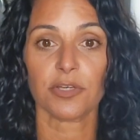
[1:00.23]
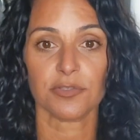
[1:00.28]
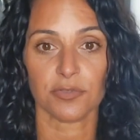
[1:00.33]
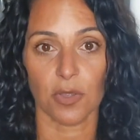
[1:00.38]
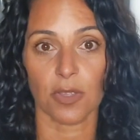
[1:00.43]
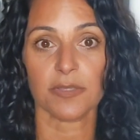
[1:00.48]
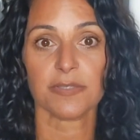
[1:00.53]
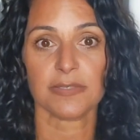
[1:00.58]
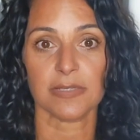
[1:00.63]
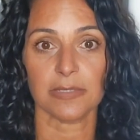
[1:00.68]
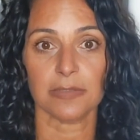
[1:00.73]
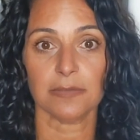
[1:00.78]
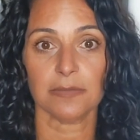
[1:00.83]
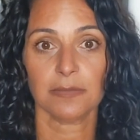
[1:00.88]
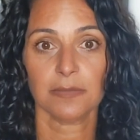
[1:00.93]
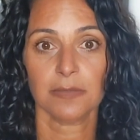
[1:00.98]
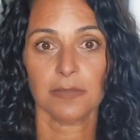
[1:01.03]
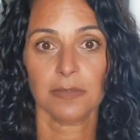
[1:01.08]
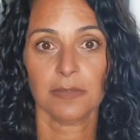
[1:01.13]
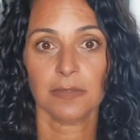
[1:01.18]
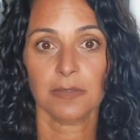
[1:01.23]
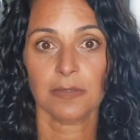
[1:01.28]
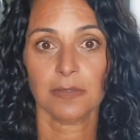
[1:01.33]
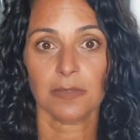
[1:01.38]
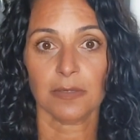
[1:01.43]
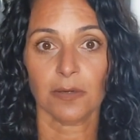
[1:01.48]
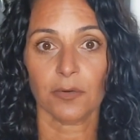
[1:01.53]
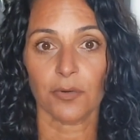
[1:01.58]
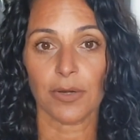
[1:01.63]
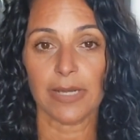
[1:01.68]
exhausted,
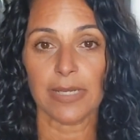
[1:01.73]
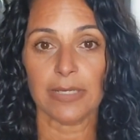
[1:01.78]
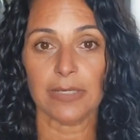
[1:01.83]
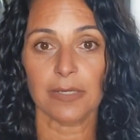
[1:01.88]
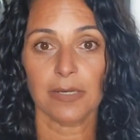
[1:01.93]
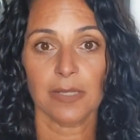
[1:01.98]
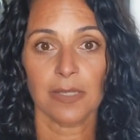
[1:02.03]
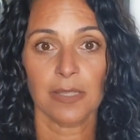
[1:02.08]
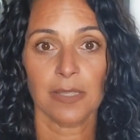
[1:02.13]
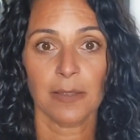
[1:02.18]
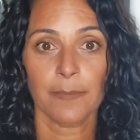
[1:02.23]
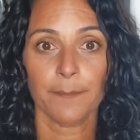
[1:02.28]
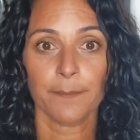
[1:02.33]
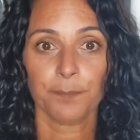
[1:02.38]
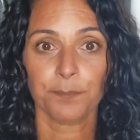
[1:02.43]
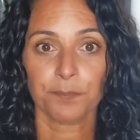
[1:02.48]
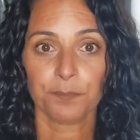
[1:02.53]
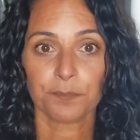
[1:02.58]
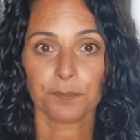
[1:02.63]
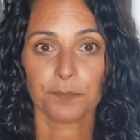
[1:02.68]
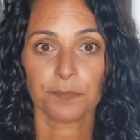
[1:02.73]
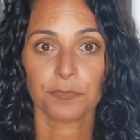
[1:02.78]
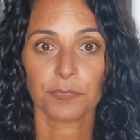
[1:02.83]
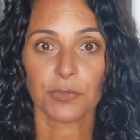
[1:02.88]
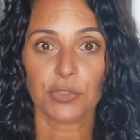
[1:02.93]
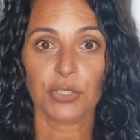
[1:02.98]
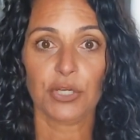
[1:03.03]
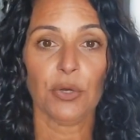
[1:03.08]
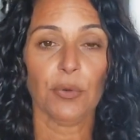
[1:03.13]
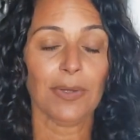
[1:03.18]
all right?
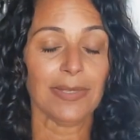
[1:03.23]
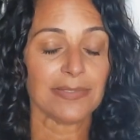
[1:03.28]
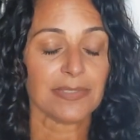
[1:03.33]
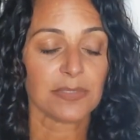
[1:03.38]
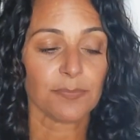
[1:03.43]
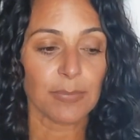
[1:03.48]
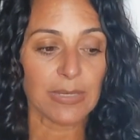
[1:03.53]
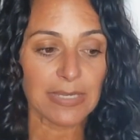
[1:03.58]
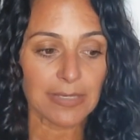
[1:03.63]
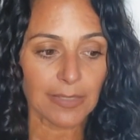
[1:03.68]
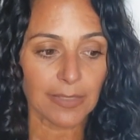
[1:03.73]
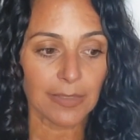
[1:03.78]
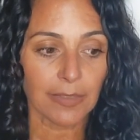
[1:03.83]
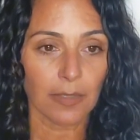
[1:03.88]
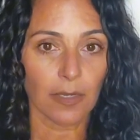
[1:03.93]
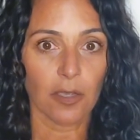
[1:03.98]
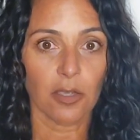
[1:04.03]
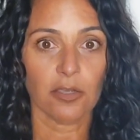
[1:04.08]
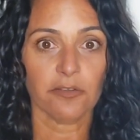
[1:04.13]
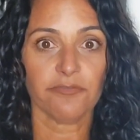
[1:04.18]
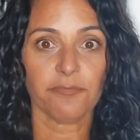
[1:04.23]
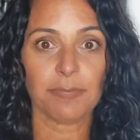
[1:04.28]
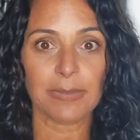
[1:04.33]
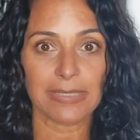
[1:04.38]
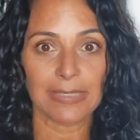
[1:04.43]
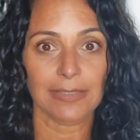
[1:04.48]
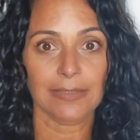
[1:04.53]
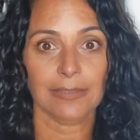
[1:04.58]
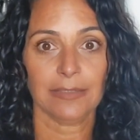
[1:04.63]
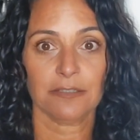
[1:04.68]
And speaking of
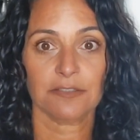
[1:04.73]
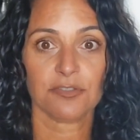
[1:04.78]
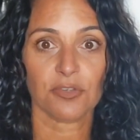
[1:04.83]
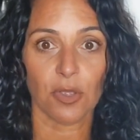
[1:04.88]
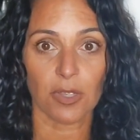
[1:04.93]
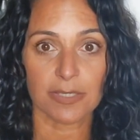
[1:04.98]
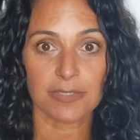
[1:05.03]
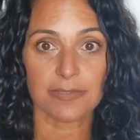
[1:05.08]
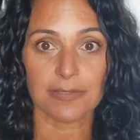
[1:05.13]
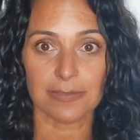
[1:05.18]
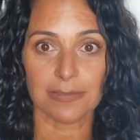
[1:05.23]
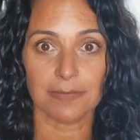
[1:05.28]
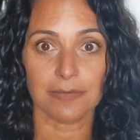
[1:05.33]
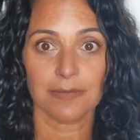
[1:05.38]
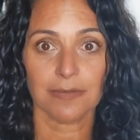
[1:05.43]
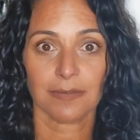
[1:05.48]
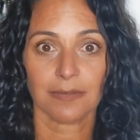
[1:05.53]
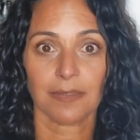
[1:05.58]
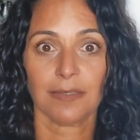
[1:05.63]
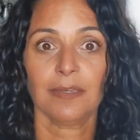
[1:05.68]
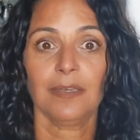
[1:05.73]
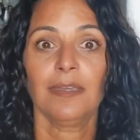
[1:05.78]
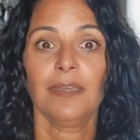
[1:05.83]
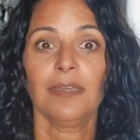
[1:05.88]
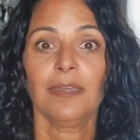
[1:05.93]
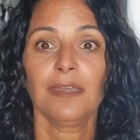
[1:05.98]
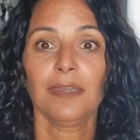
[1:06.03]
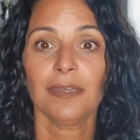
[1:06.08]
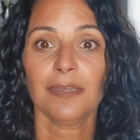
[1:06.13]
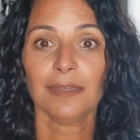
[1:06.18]
being exhausted,
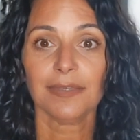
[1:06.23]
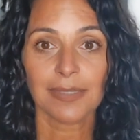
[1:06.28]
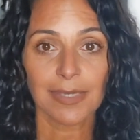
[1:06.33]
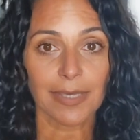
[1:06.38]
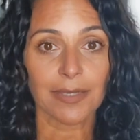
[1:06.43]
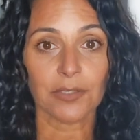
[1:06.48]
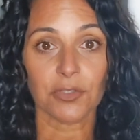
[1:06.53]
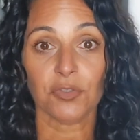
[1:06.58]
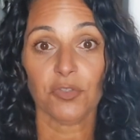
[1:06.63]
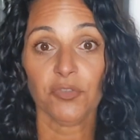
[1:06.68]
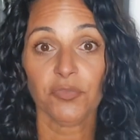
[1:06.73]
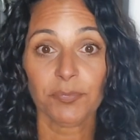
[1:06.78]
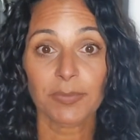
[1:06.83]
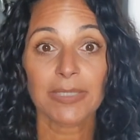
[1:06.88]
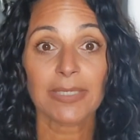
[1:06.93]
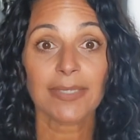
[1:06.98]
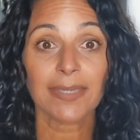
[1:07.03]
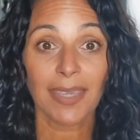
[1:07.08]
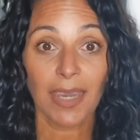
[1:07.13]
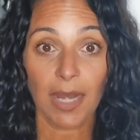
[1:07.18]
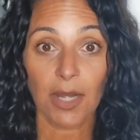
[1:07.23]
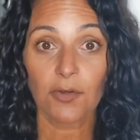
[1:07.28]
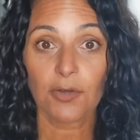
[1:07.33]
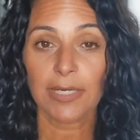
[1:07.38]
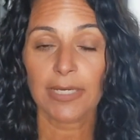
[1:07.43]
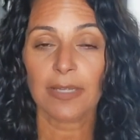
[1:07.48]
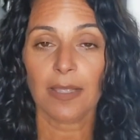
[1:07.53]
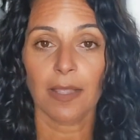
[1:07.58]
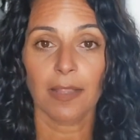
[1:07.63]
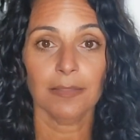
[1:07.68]
yeah, you've been
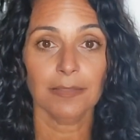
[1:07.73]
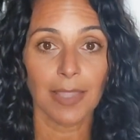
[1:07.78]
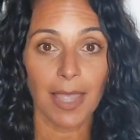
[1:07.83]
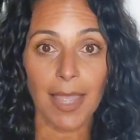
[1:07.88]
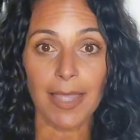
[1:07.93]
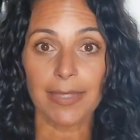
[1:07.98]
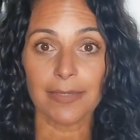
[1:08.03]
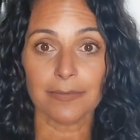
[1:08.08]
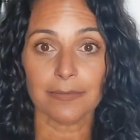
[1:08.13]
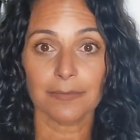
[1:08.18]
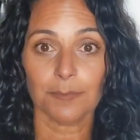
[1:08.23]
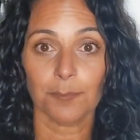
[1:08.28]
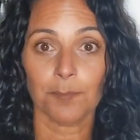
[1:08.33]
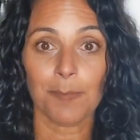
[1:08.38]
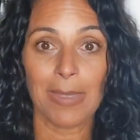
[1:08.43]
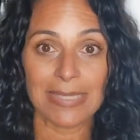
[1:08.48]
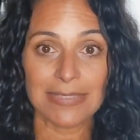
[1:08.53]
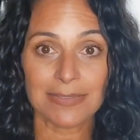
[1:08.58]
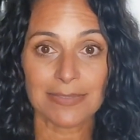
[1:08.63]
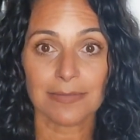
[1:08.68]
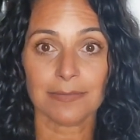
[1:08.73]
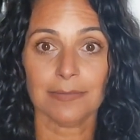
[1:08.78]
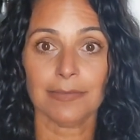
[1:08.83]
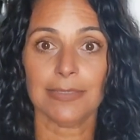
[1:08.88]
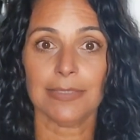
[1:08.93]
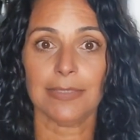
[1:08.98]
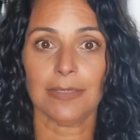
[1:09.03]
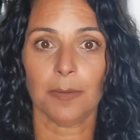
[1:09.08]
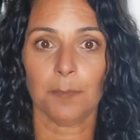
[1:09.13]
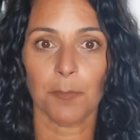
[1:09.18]
carrying a lot
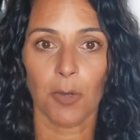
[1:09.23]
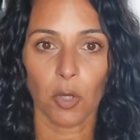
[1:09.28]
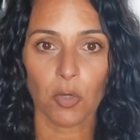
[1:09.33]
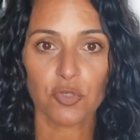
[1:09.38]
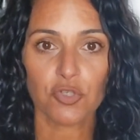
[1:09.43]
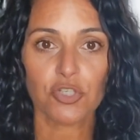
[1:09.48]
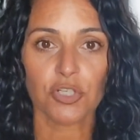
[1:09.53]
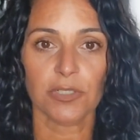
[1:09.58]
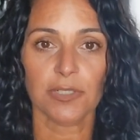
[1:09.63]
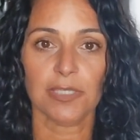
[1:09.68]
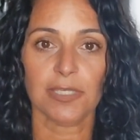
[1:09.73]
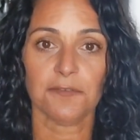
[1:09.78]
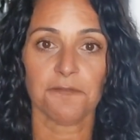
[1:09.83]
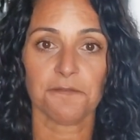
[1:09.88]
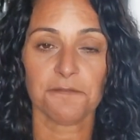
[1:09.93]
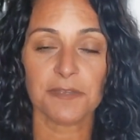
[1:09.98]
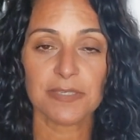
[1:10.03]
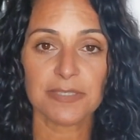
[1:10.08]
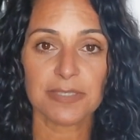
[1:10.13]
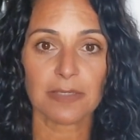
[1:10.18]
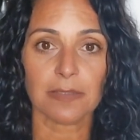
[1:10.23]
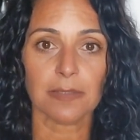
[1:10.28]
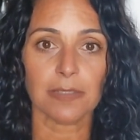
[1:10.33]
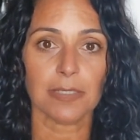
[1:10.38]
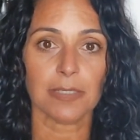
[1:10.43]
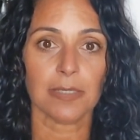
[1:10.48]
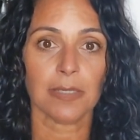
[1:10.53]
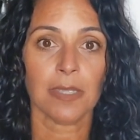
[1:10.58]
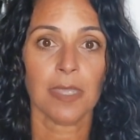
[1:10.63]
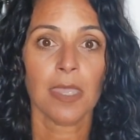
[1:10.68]
mentally, emotionally,
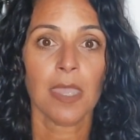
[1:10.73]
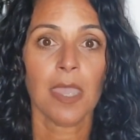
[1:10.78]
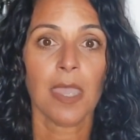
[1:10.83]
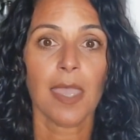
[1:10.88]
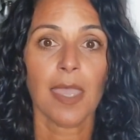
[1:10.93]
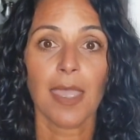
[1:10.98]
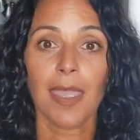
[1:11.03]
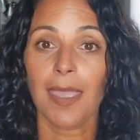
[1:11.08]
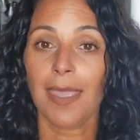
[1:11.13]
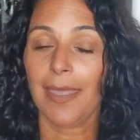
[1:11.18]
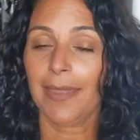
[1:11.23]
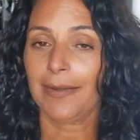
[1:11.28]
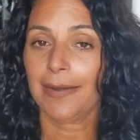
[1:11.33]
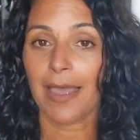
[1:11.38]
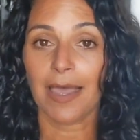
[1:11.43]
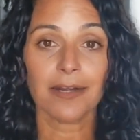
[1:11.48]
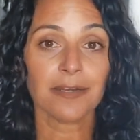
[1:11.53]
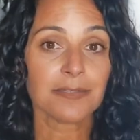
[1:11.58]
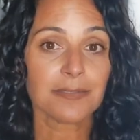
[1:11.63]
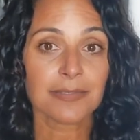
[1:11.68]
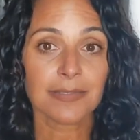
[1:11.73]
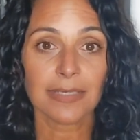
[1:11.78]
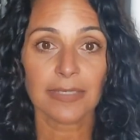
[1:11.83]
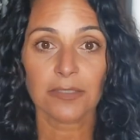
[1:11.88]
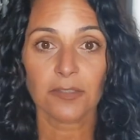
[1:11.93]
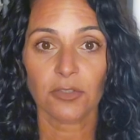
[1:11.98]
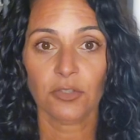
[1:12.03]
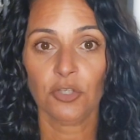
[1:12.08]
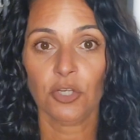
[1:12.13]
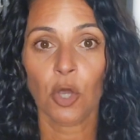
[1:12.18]
physically, and
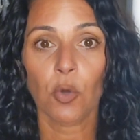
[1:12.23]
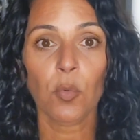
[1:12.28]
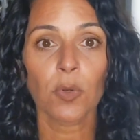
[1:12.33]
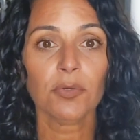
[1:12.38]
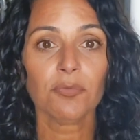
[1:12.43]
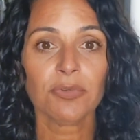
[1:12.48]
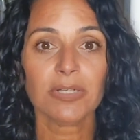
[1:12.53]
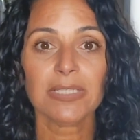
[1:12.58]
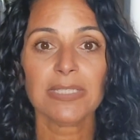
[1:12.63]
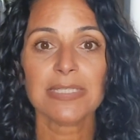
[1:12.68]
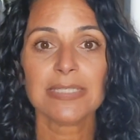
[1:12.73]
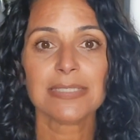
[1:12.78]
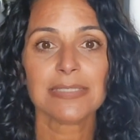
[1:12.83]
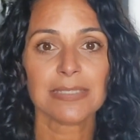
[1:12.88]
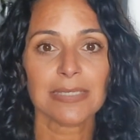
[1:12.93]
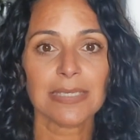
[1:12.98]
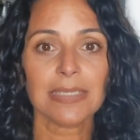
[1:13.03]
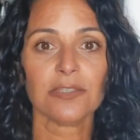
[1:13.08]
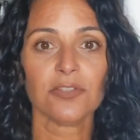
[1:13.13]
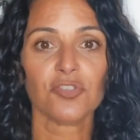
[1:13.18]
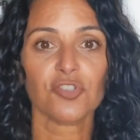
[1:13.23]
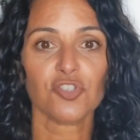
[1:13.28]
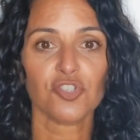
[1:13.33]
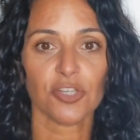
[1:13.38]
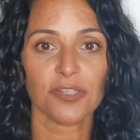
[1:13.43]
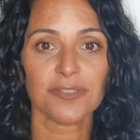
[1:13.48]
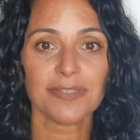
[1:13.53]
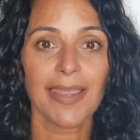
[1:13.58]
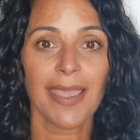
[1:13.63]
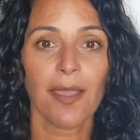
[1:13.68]
honestly, no one really sees
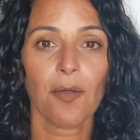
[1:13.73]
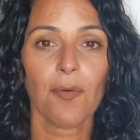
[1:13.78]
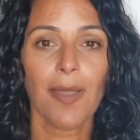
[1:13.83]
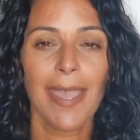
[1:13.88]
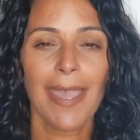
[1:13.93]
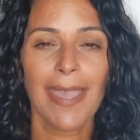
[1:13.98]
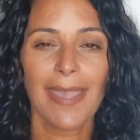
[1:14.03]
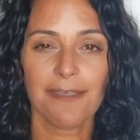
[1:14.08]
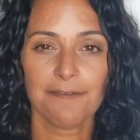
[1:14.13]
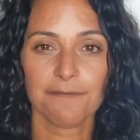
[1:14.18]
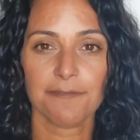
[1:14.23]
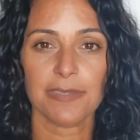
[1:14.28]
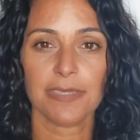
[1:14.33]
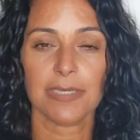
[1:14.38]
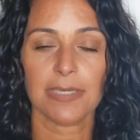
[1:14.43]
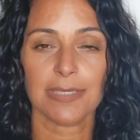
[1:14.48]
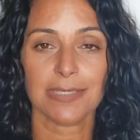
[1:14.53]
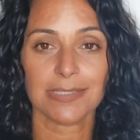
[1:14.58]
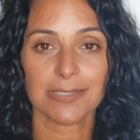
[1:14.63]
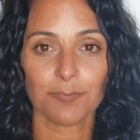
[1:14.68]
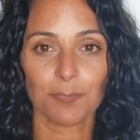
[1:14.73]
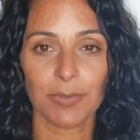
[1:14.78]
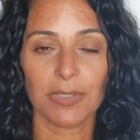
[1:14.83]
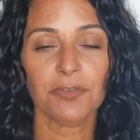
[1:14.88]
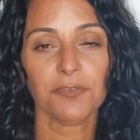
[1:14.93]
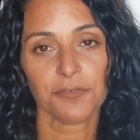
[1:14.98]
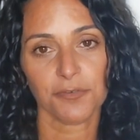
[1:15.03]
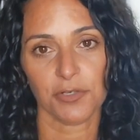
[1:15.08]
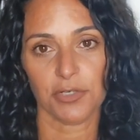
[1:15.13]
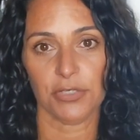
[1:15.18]
just how heavy it's
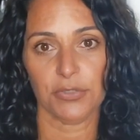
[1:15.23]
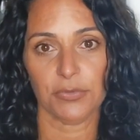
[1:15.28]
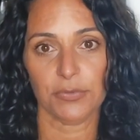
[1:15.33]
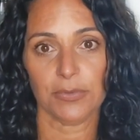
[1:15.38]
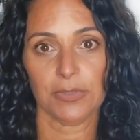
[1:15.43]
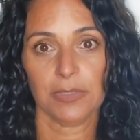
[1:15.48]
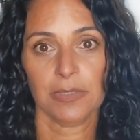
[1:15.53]
been for you,